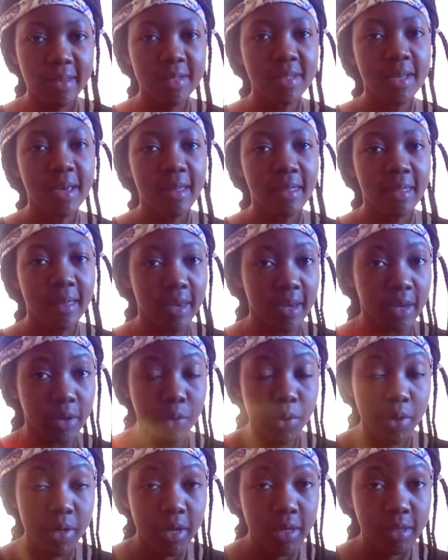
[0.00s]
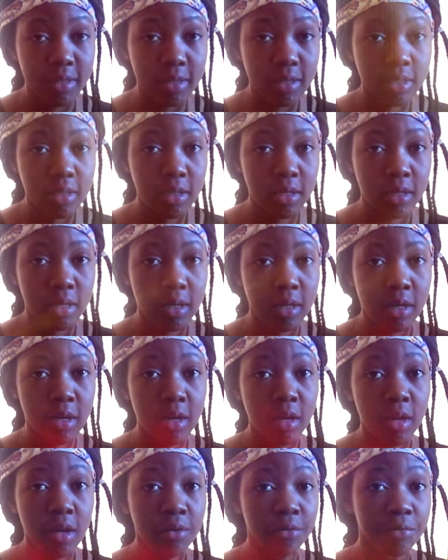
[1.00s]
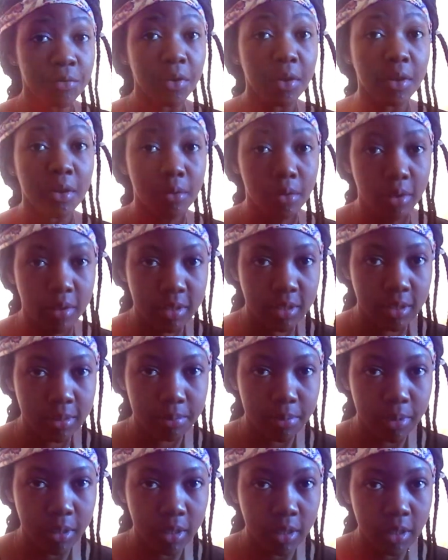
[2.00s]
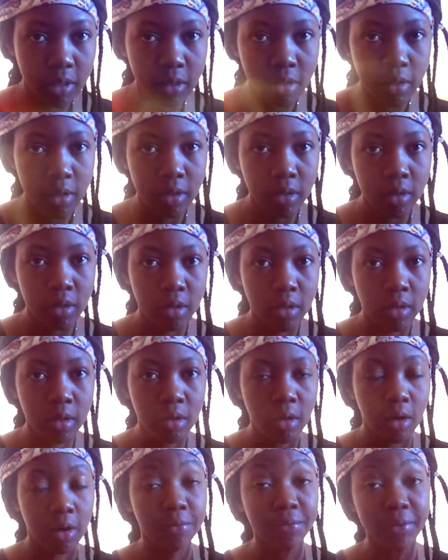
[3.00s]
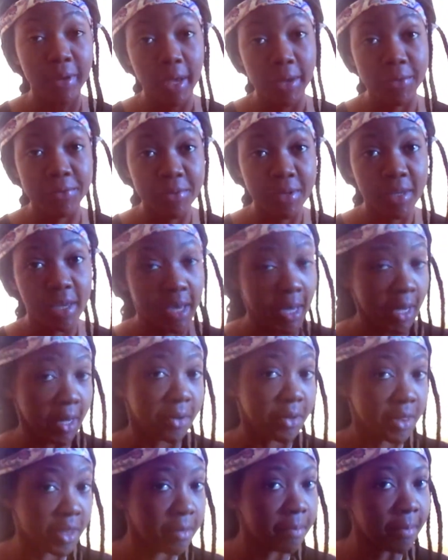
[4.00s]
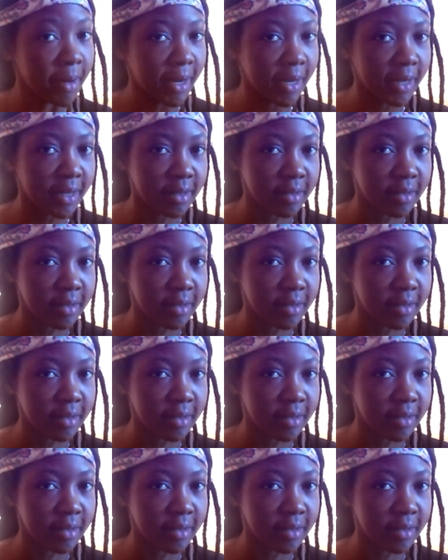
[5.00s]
are the ingredients for the recipe of having a healthy mind.